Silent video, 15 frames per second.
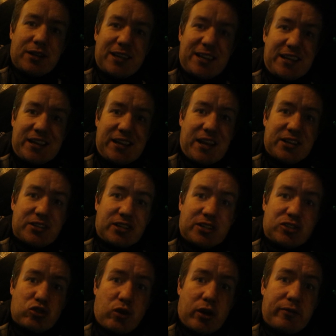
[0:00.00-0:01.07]
and eat it as I
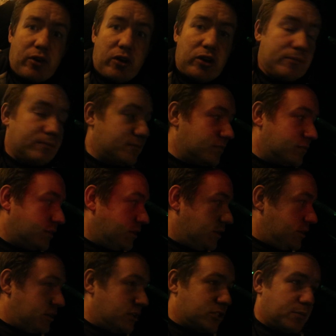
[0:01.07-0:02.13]
drive home.
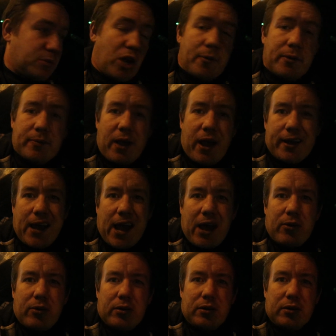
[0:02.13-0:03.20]
Should be home in about an
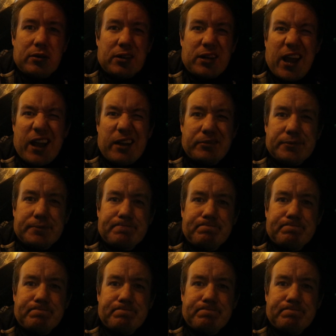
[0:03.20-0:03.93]
hour and a half.